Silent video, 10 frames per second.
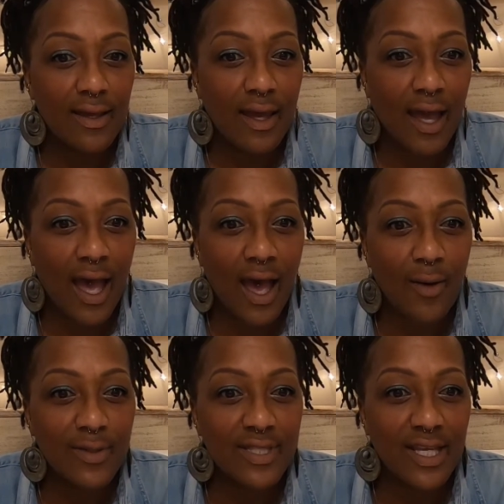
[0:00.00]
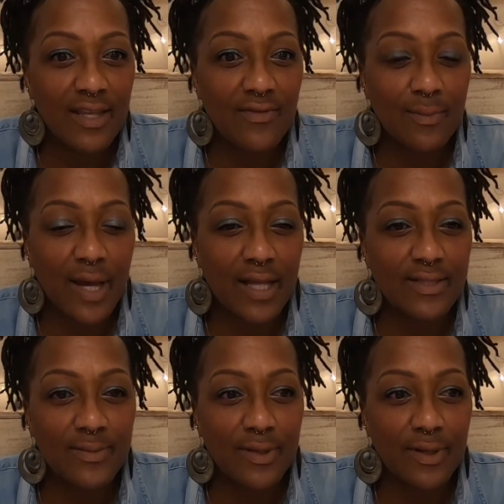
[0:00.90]
How is that even
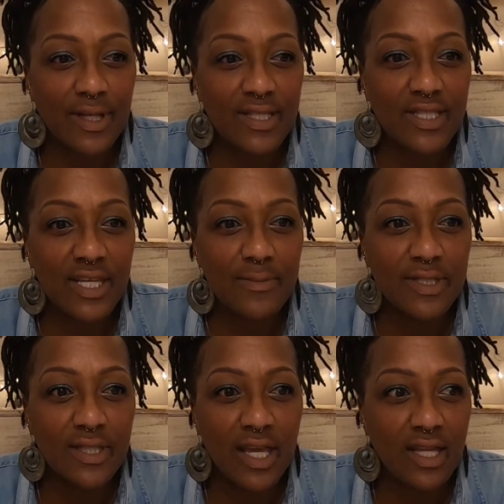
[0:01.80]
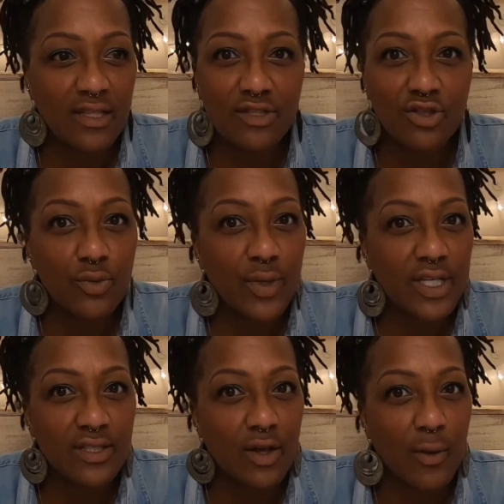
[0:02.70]
possible? It seems like 2
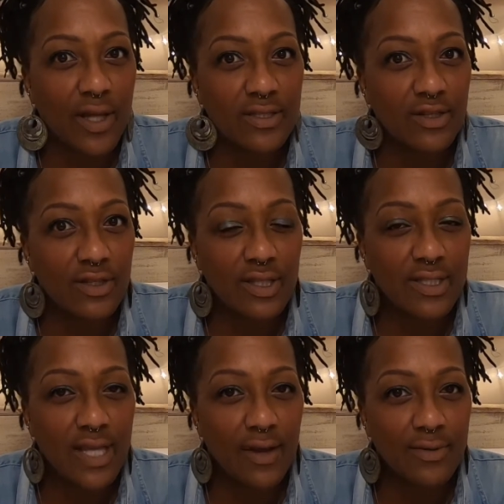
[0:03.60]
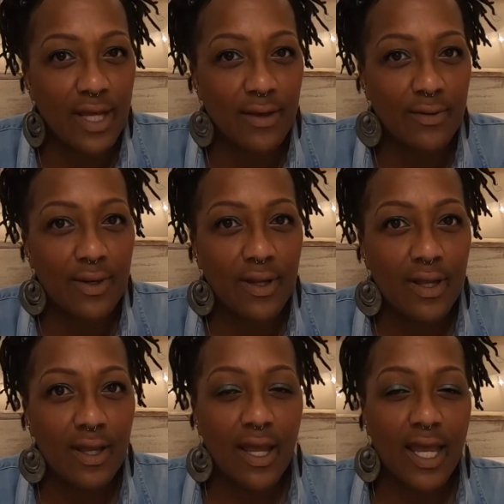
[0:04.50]
weeks ago I started this countdown
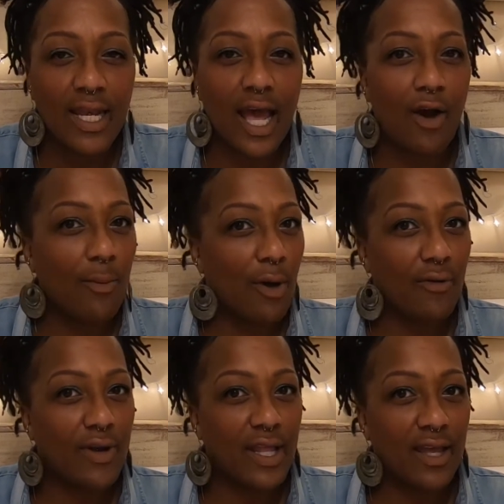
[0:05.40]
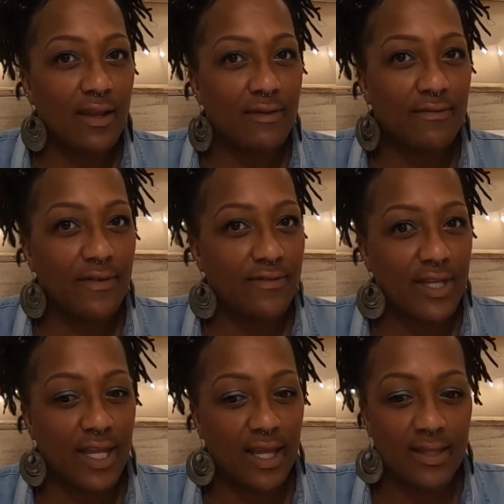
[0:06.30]
and now I'm already at 50
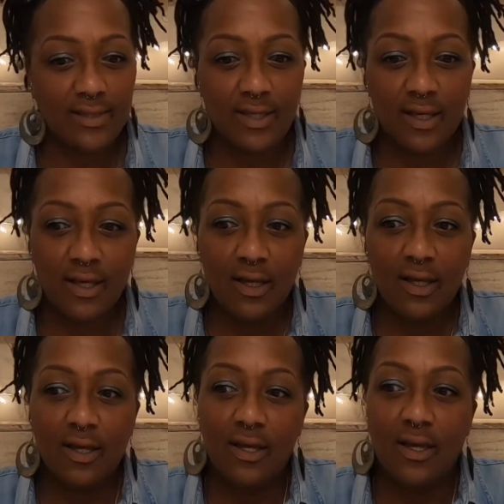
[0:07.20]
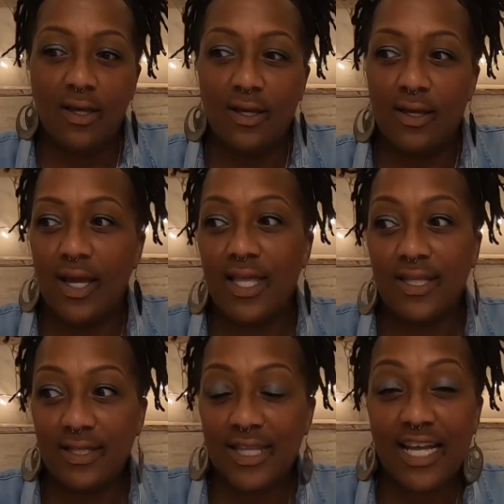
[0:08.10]
days. And
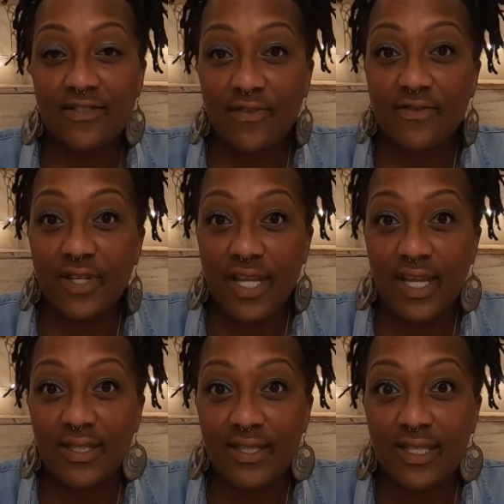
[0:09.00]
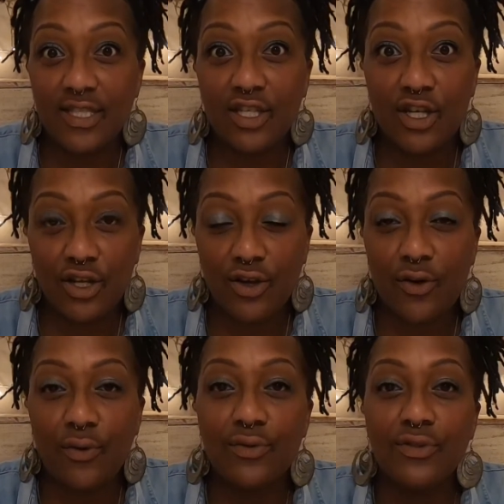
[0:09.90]
this last 50 days is gonna
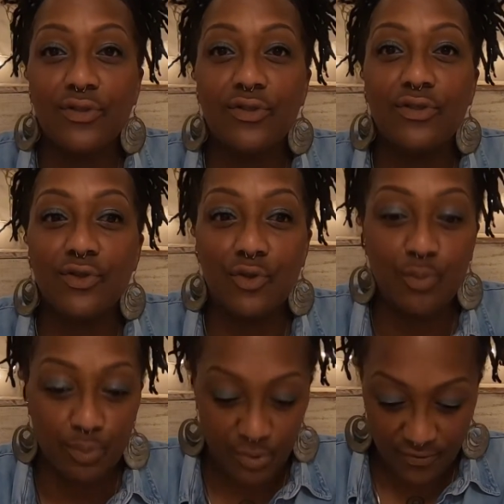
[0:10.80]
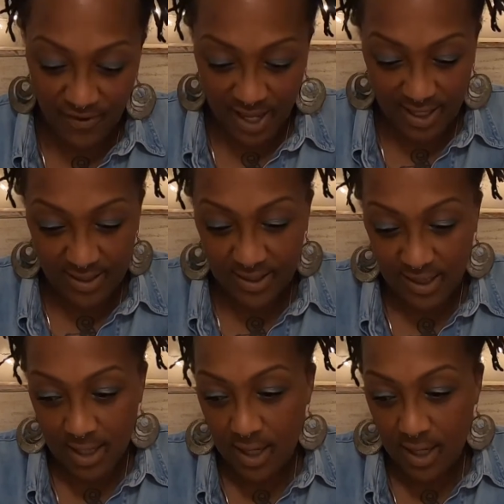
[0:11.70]
go super fast.